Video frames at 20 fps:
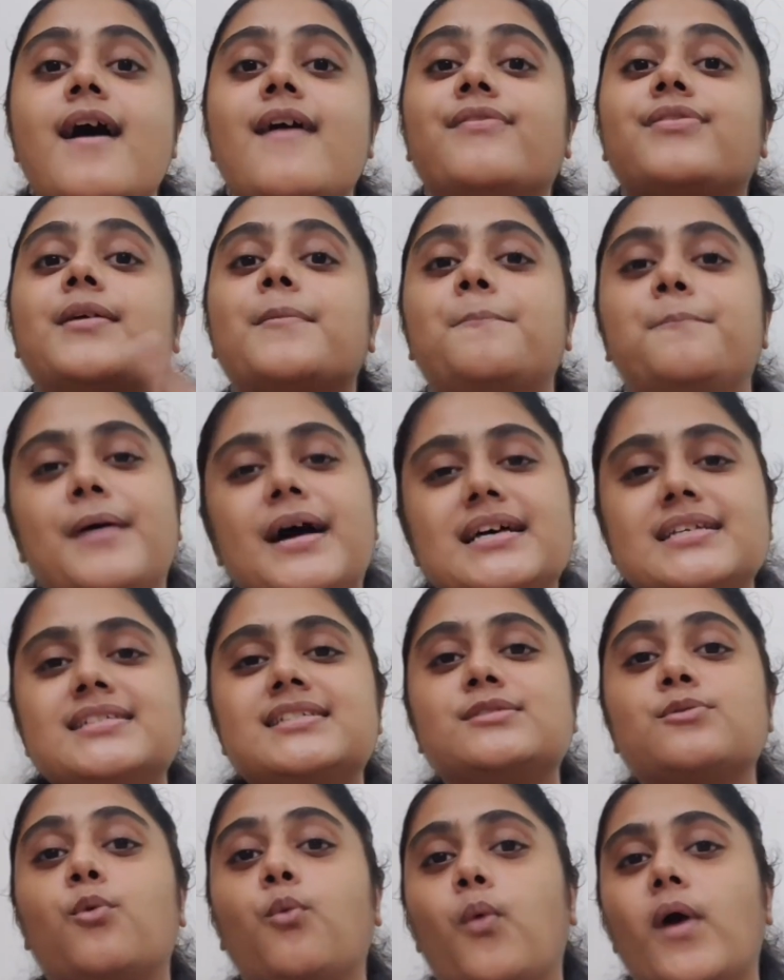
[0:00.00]
The
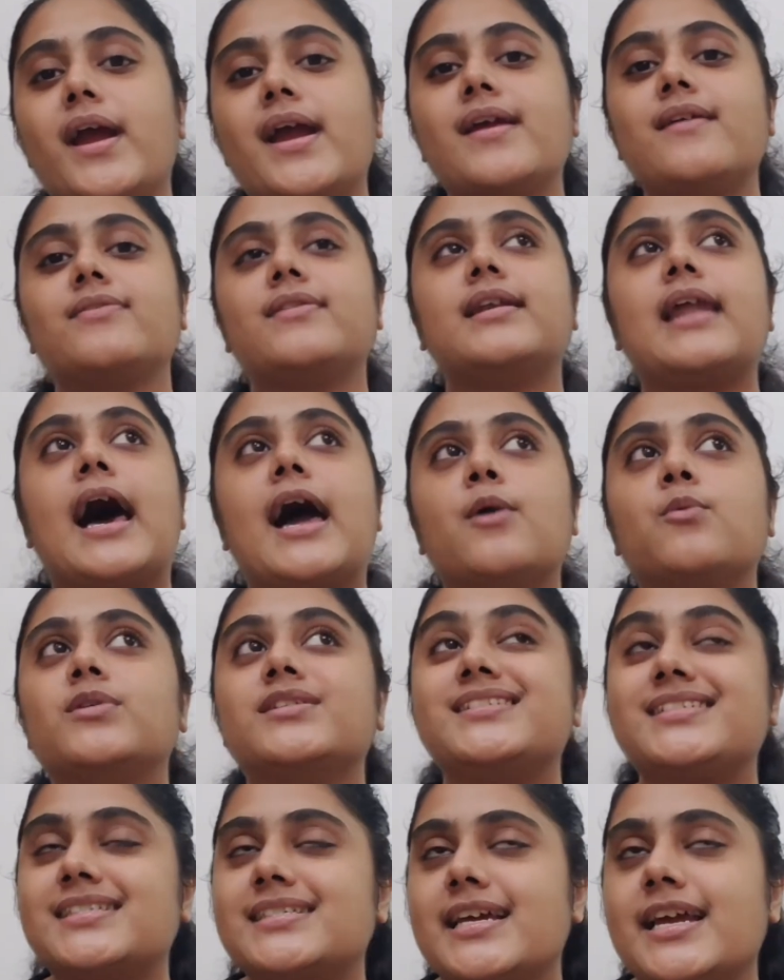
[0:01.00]
best way that I would
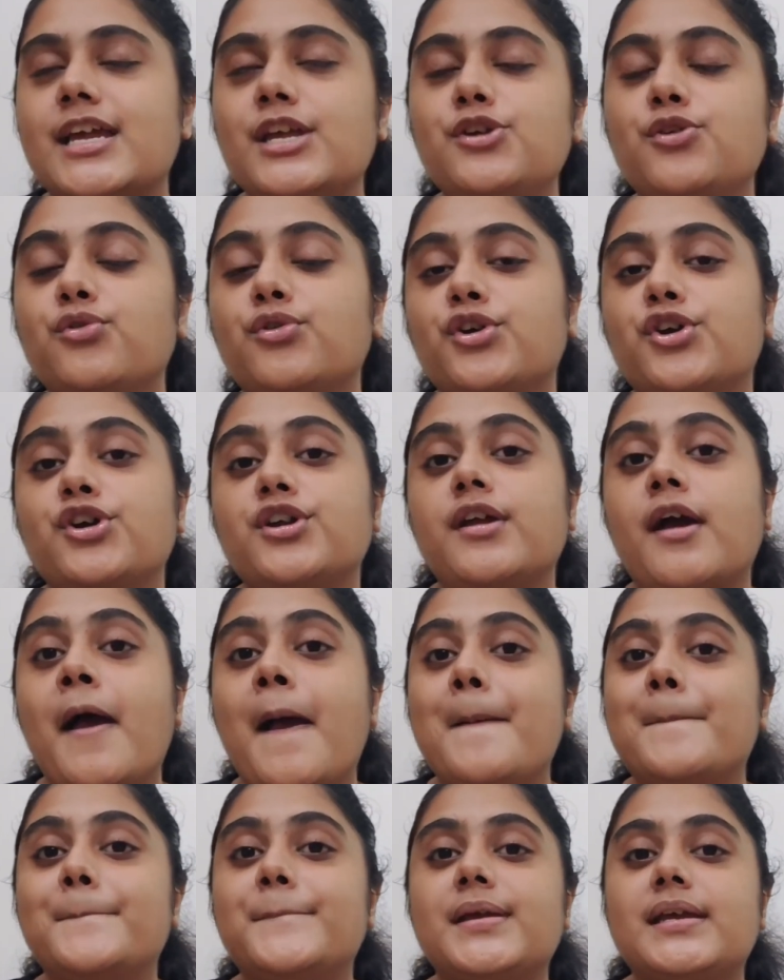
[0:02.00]
say you could
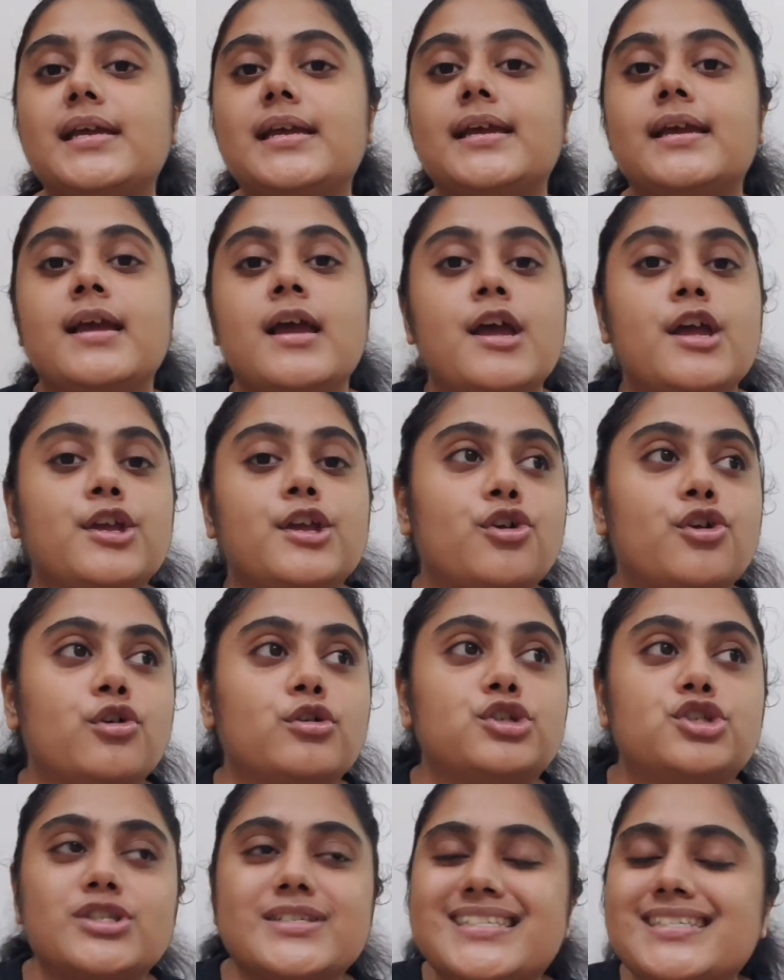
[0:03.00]
be,
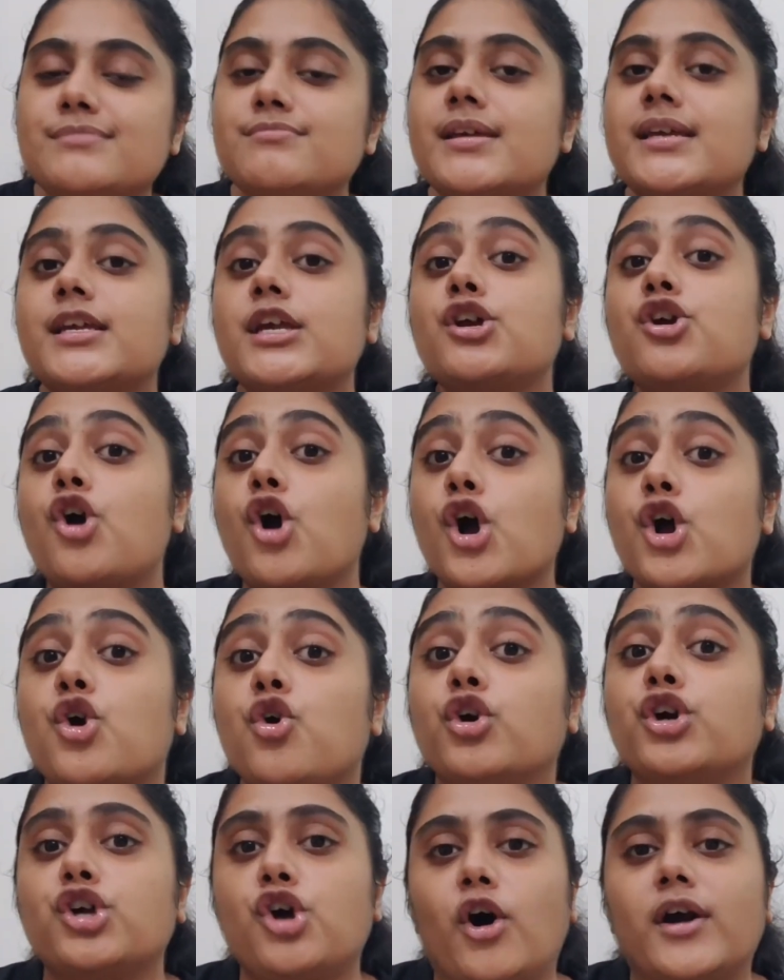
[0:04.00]
just making
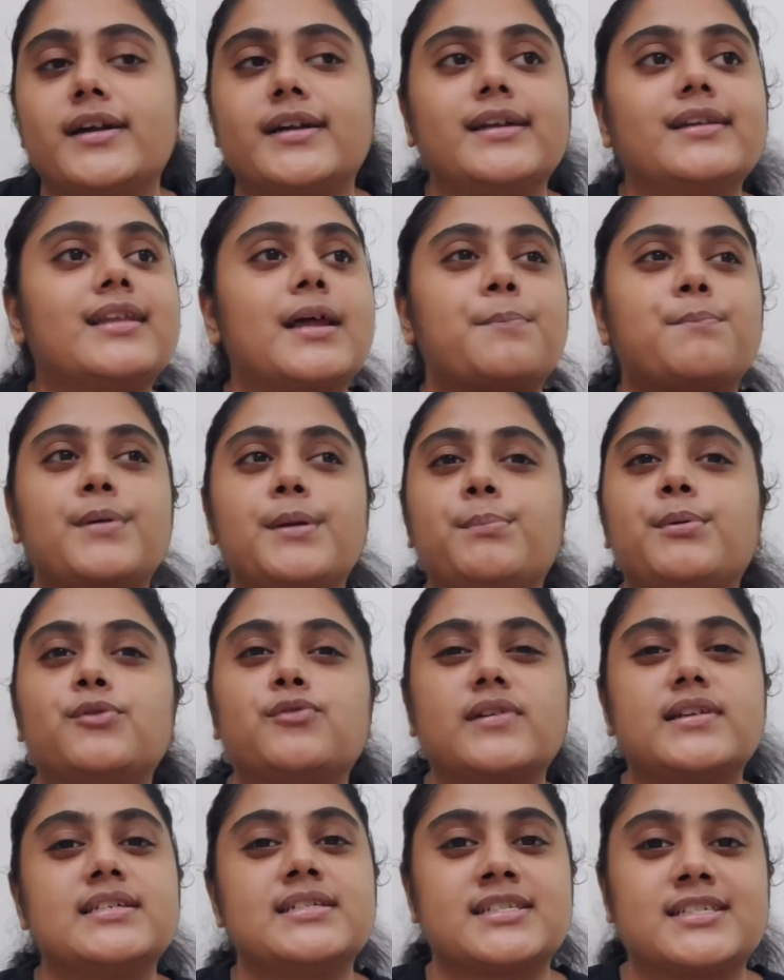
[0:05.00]
good content that people
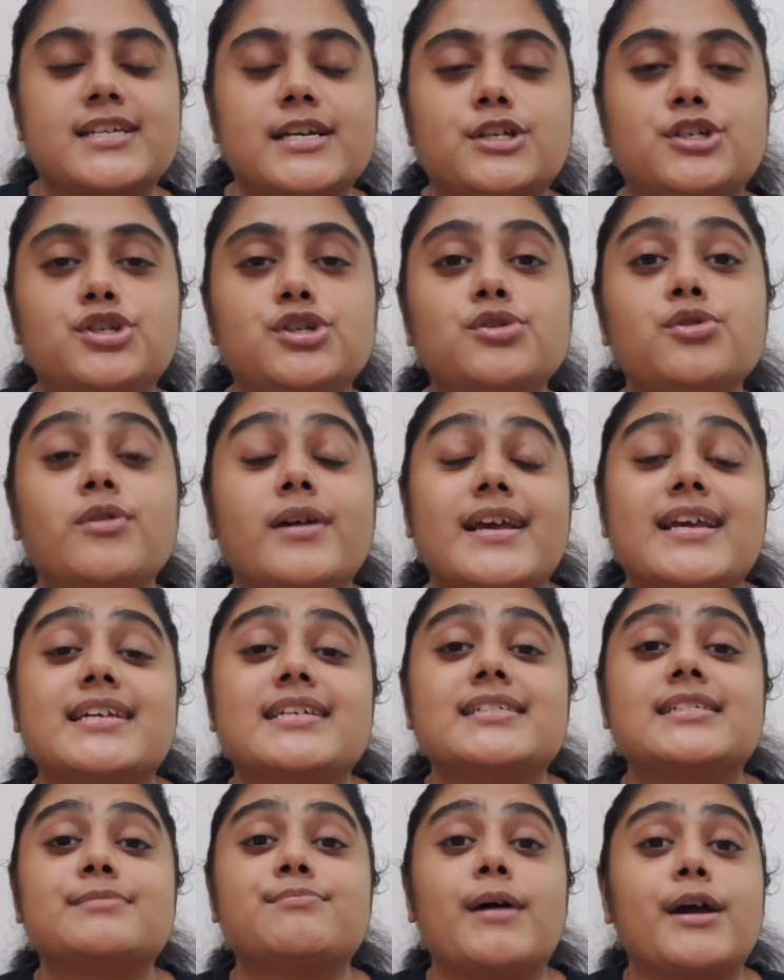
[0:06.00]
really stick to
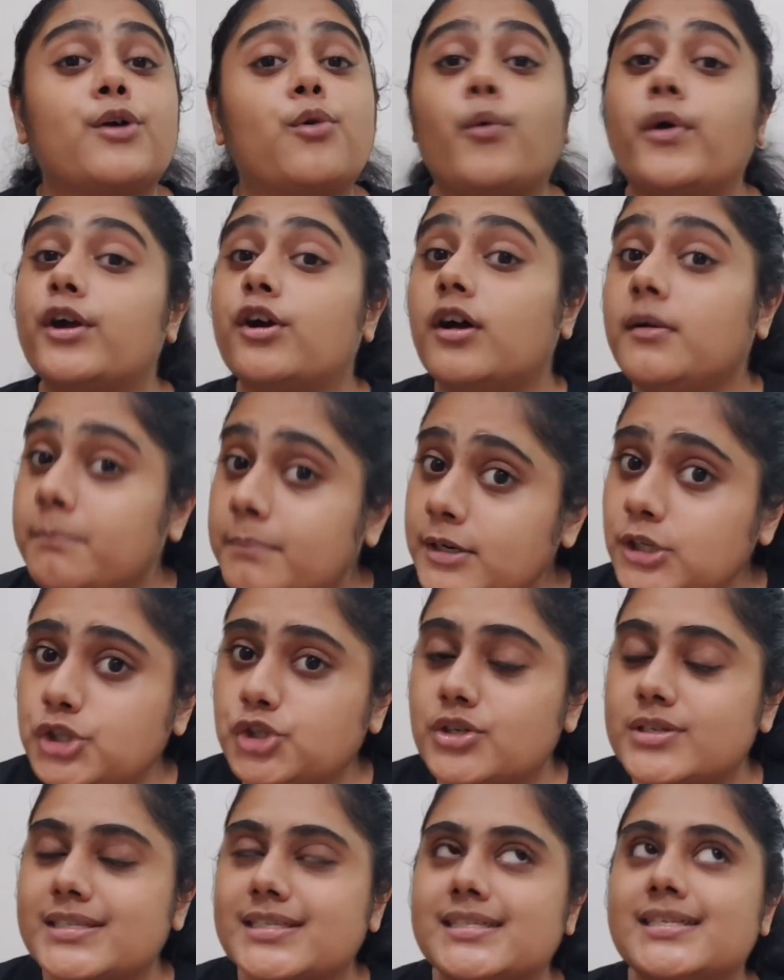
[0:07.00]
is by going on
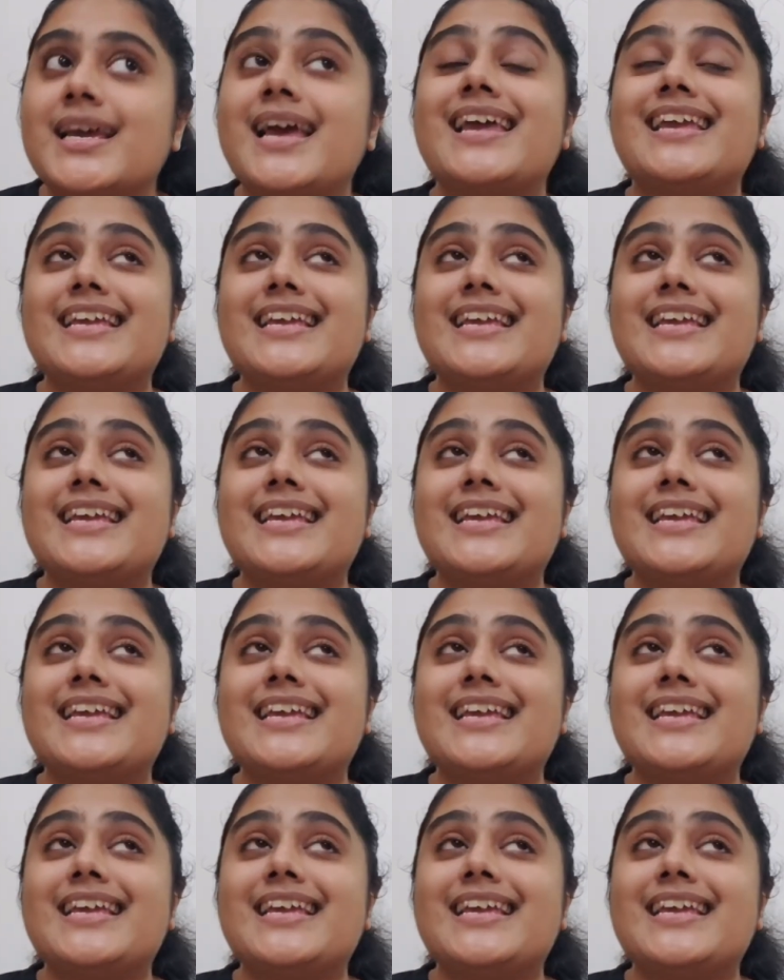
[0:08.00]
Pinterest.